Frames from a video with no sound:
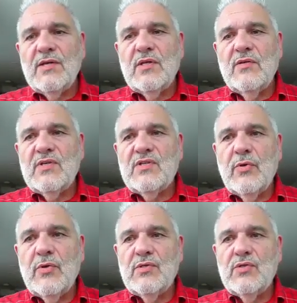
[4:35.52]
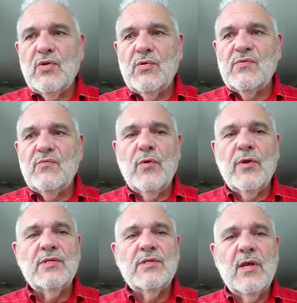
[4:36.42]
positive experience in
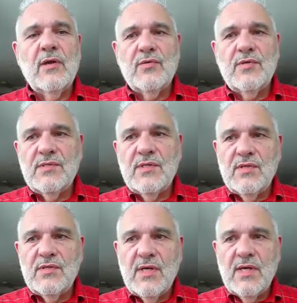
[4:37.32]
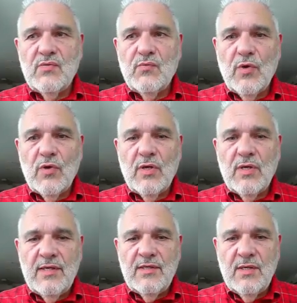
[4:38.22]
terms of working together to synthesize and
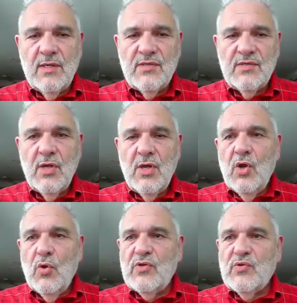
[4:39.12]
work on ideas,